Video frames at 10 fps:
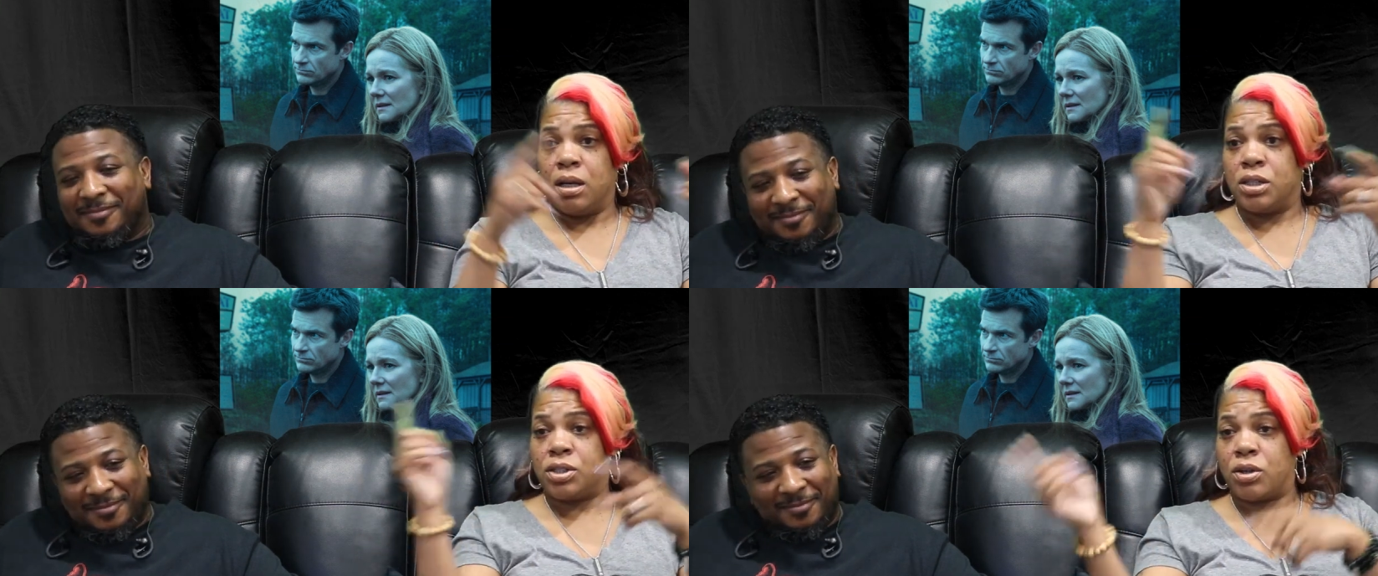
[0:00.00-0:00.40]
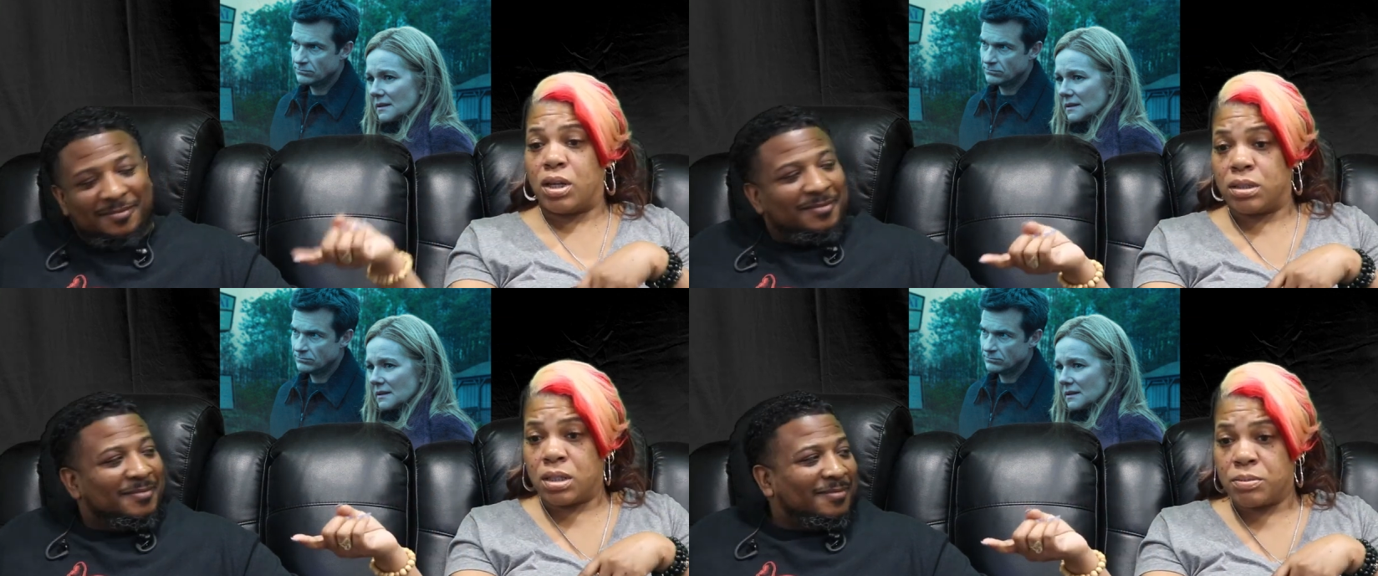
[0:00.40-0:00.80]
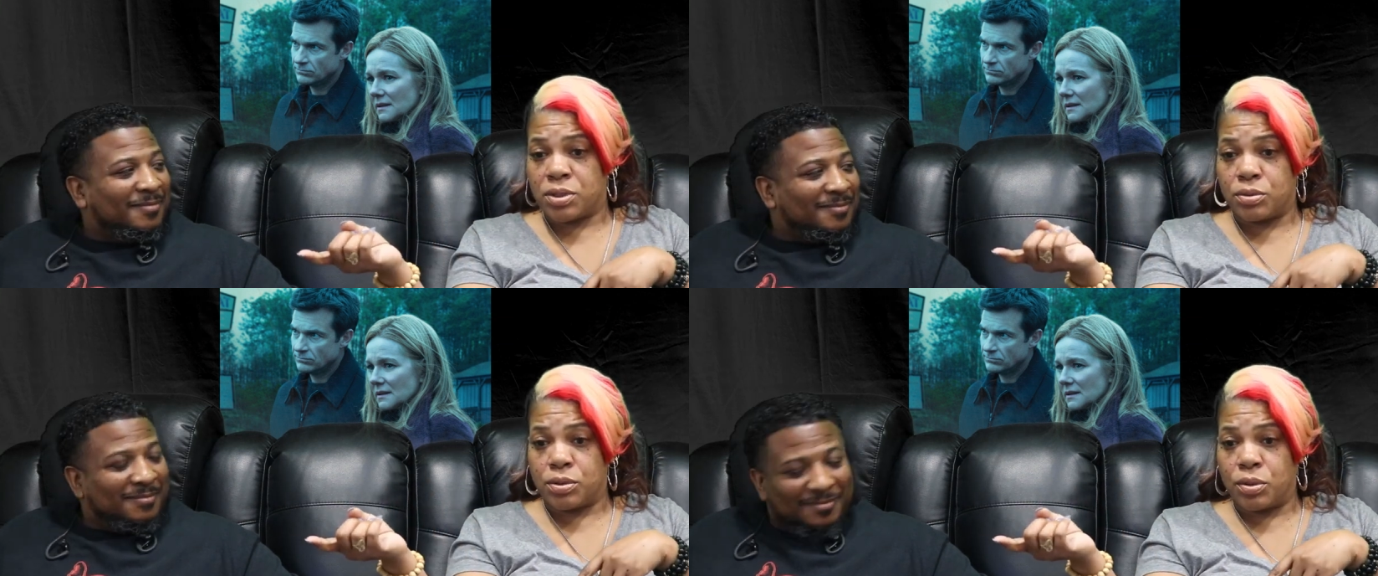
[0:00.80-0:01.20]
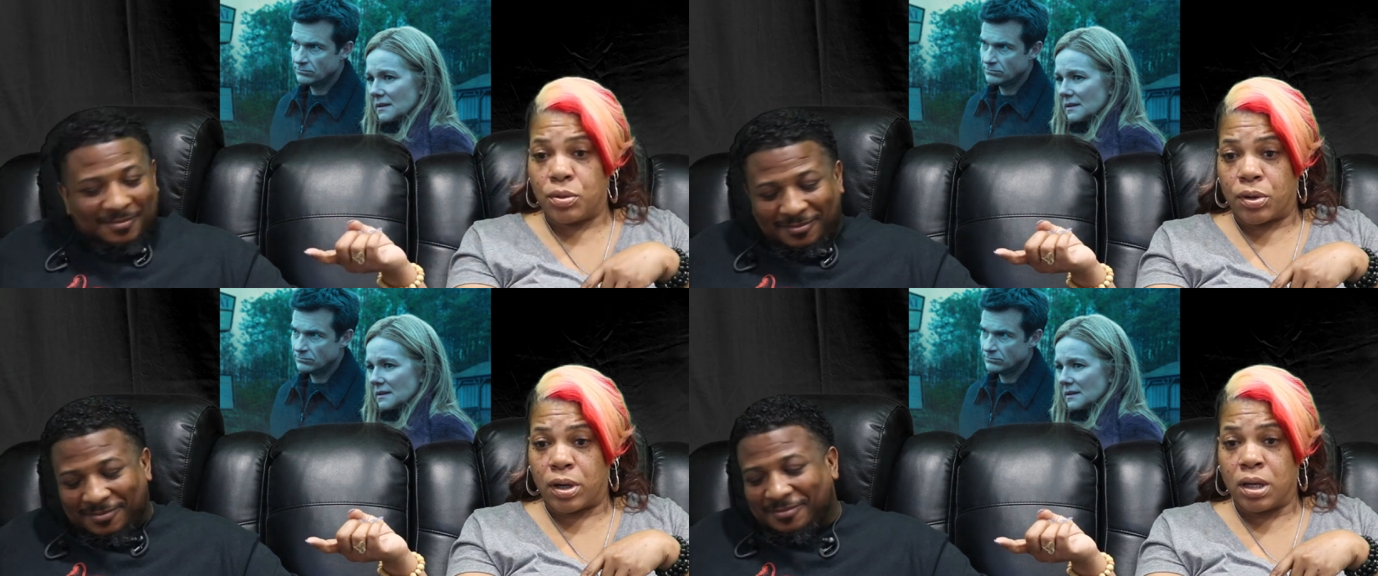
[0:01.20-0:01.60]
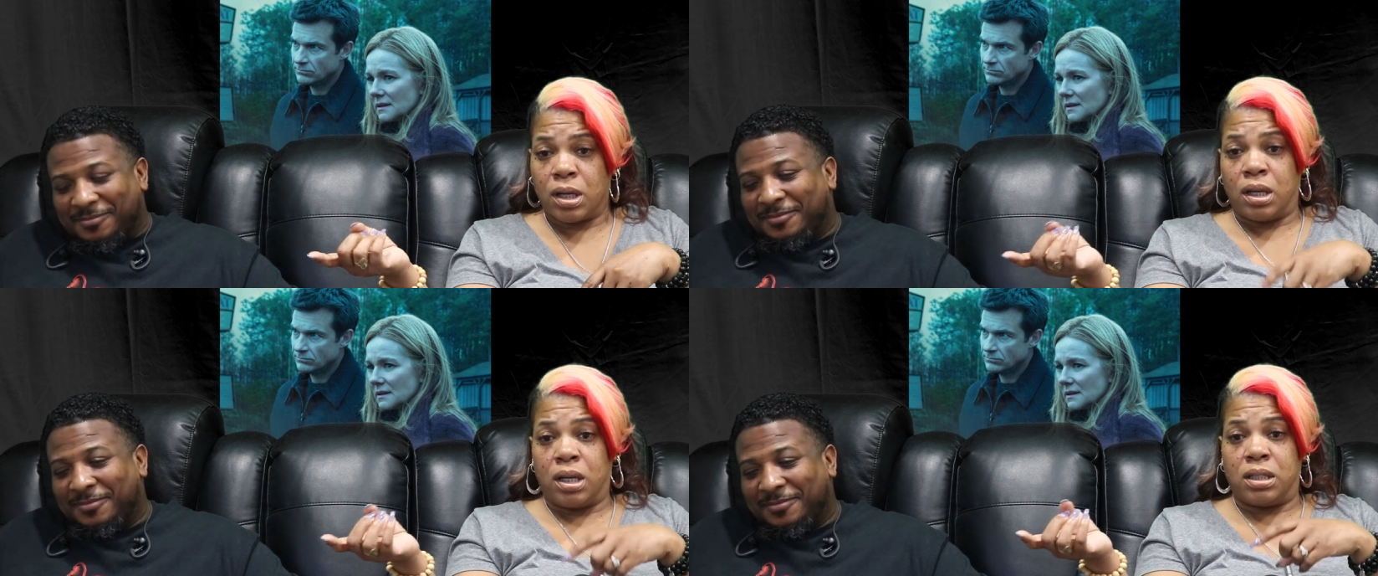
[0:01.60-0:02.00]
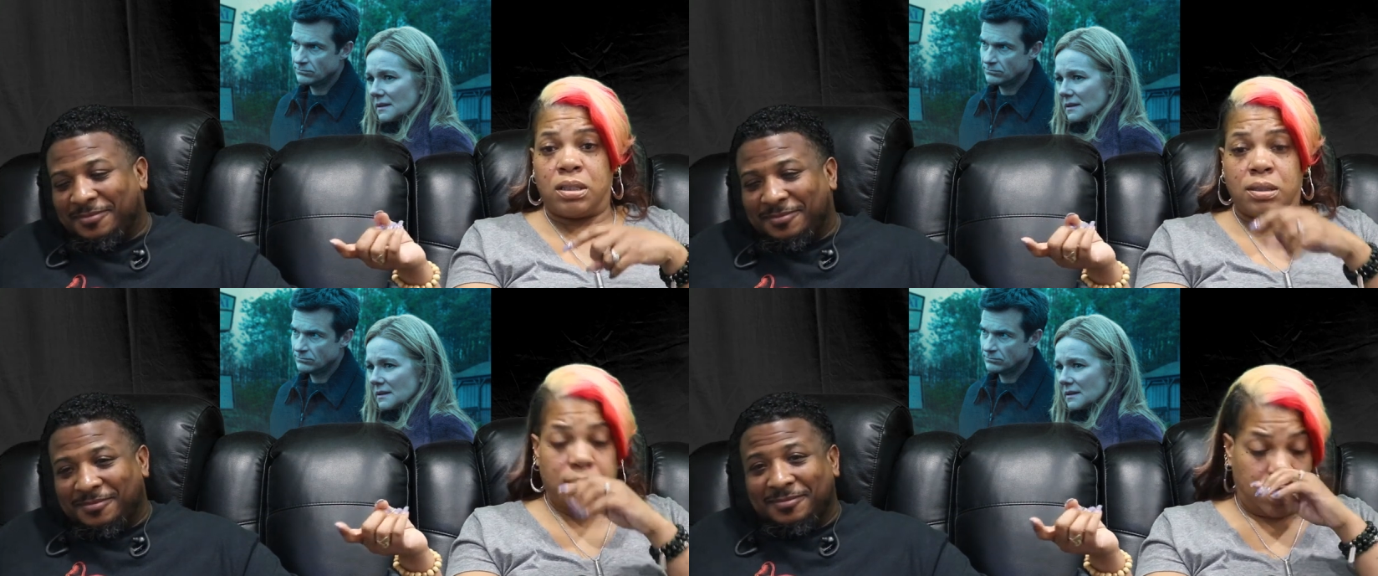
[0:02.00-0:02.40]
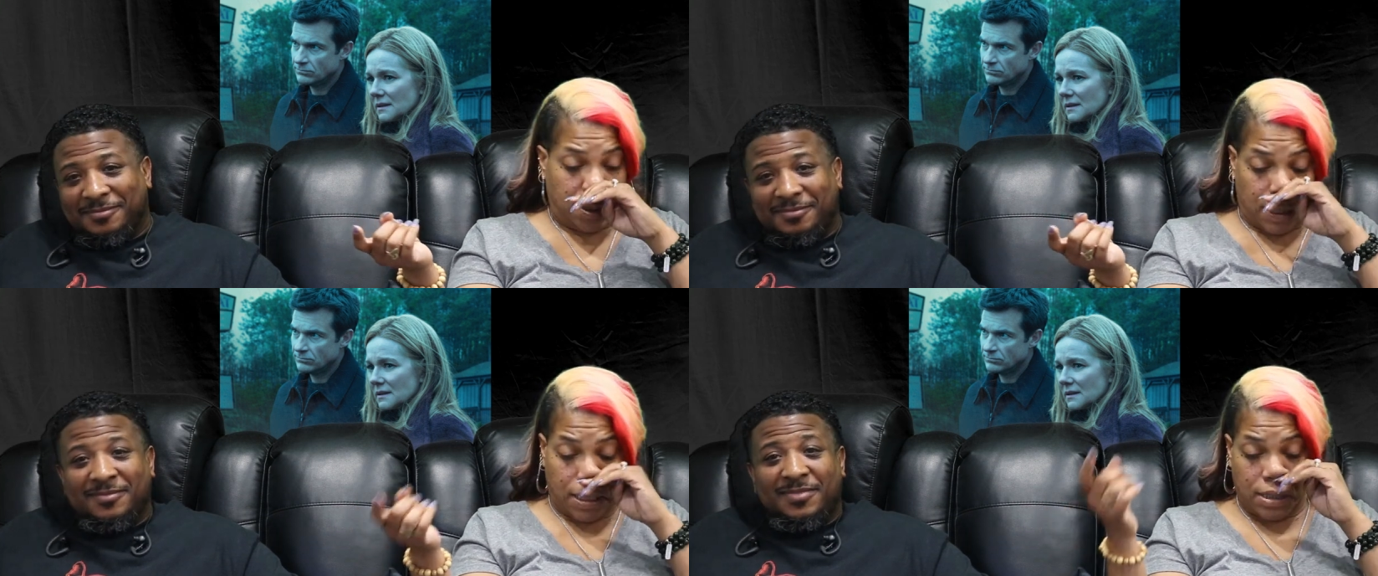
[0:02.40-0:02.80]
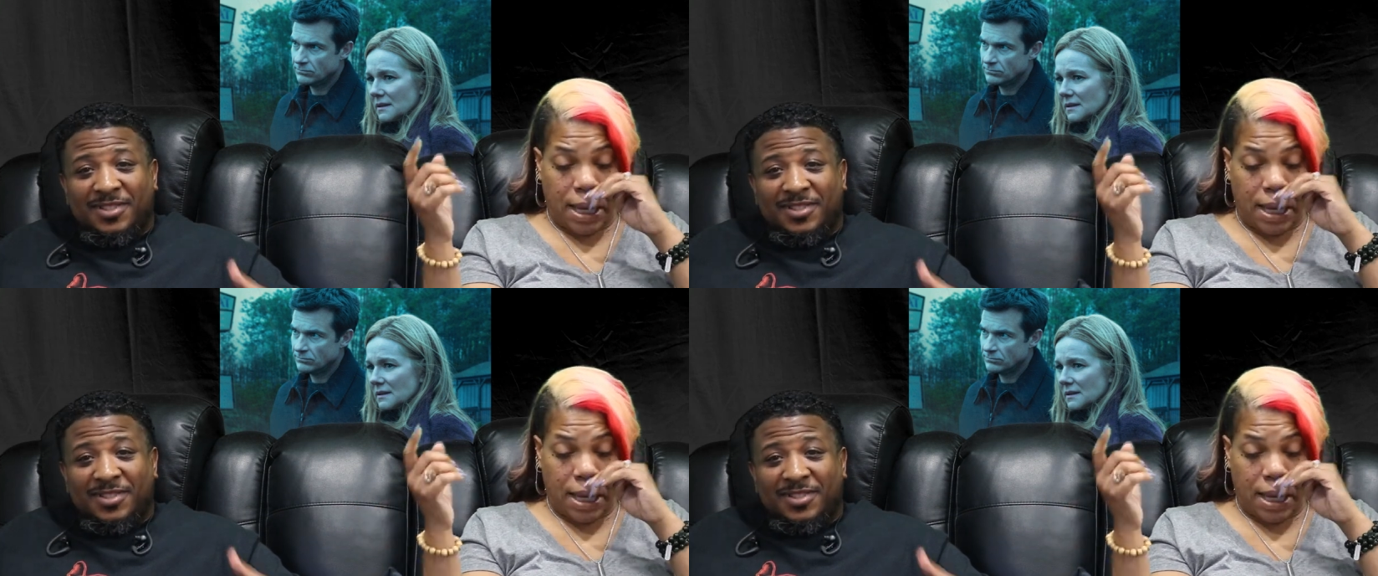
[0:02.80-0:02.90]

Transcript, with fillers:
Speaker 1: Charlotte comes through the door and she says,